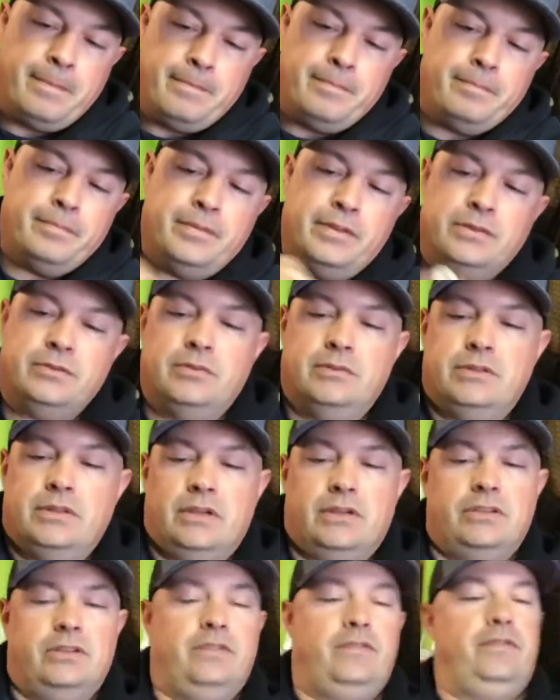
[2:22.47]
This one's
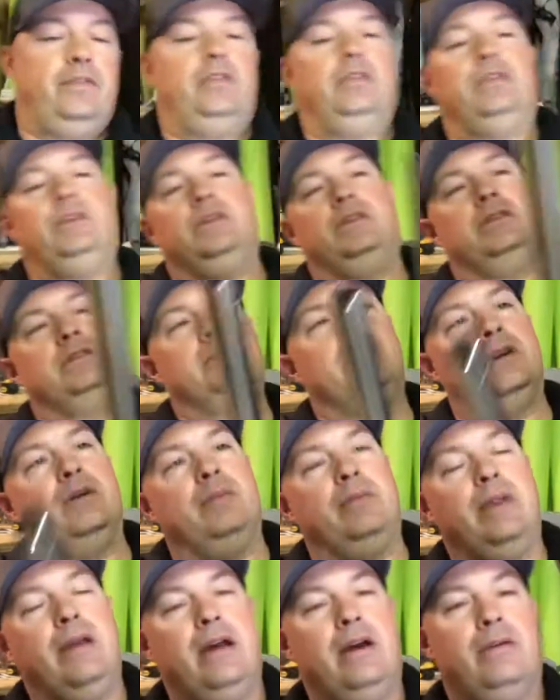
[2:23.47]
actually fairly easy
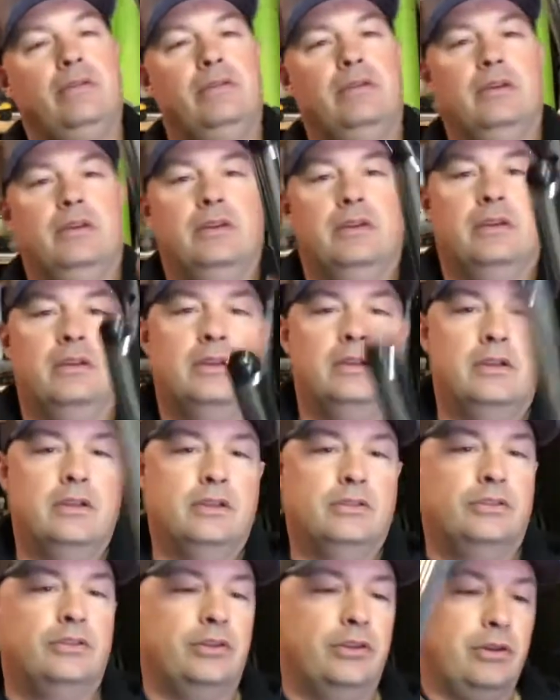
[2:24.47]
coming out.
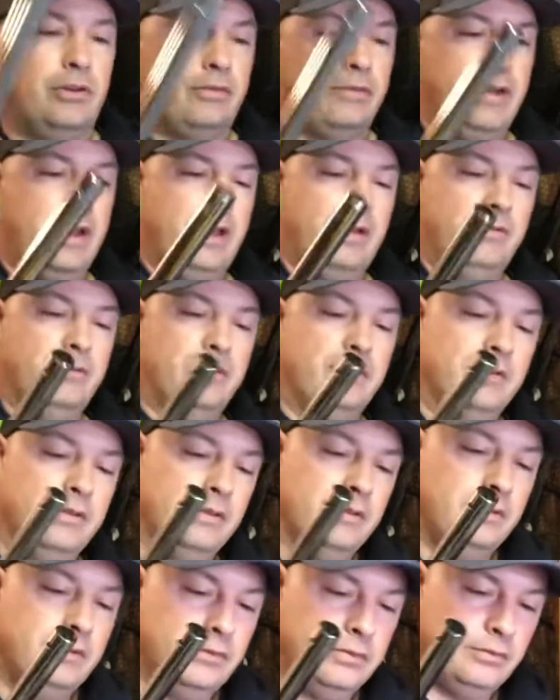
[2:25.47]
Turn it around,
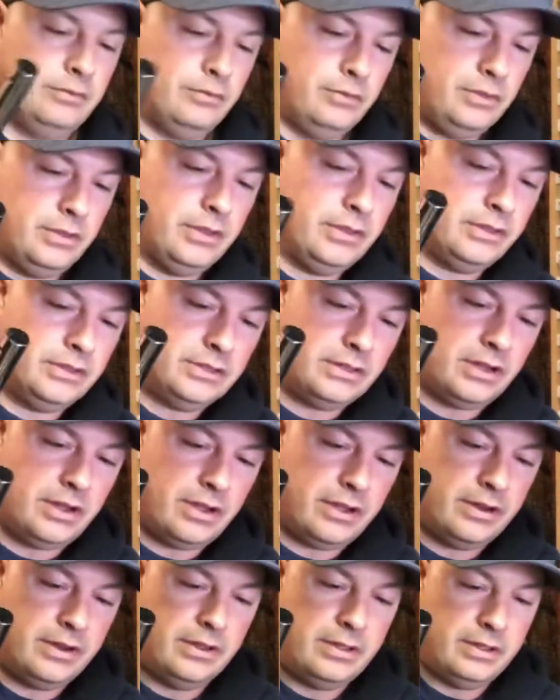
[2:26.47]
do the other
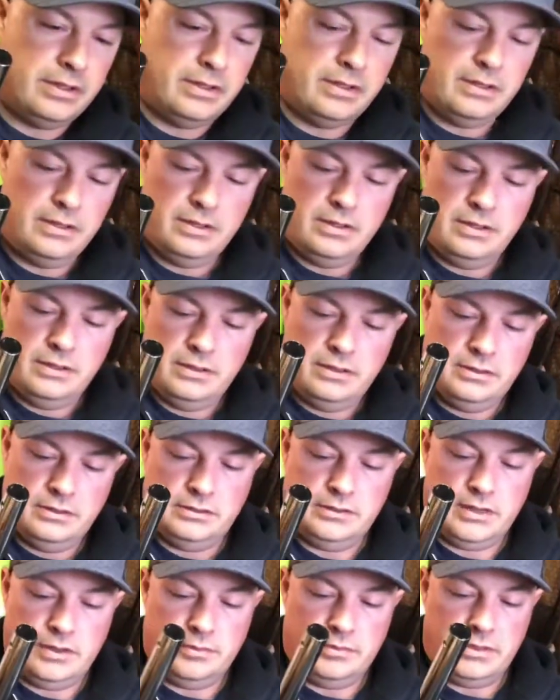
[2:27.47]
side,
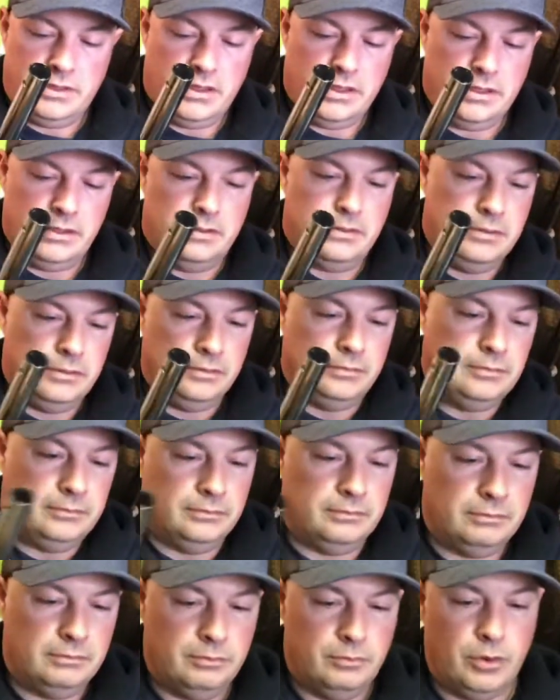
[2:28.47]
same thing.
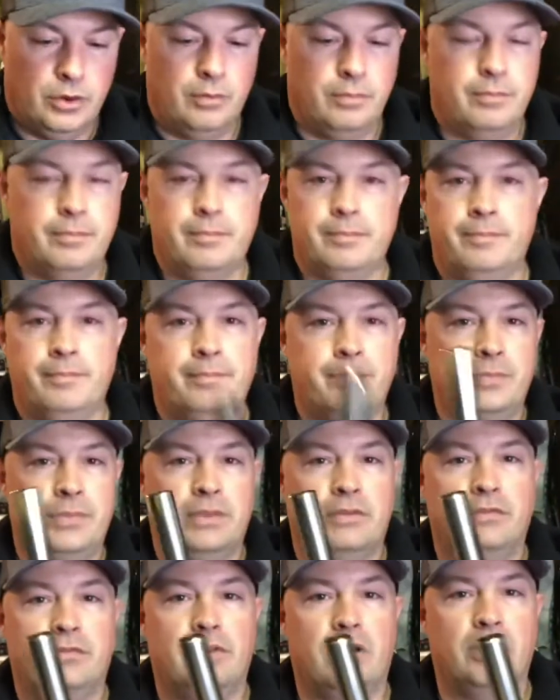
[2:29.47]
Boom,
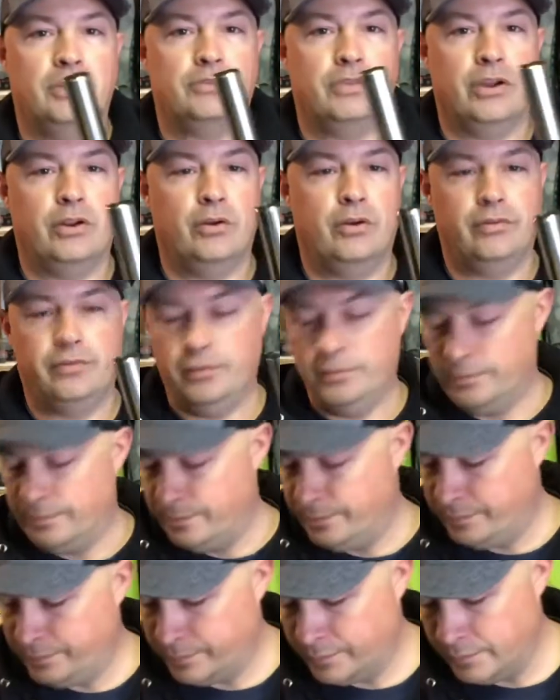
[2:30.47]
flies right off.
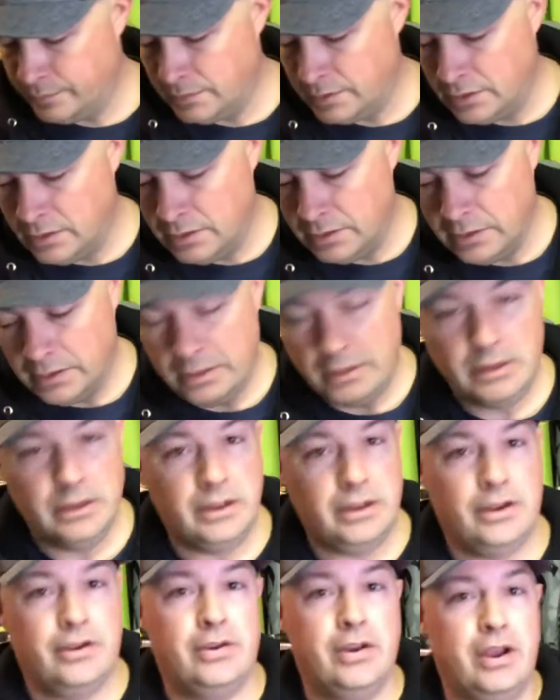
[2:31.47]
And
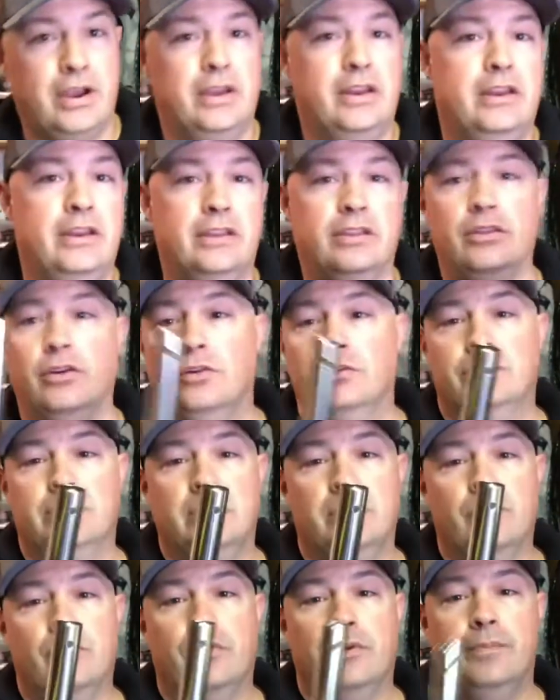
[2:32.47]
you're not going to need those
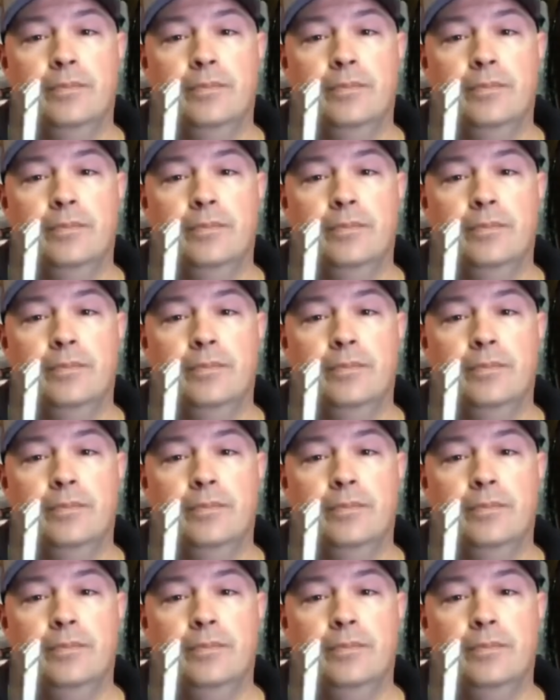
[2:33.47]
anymore.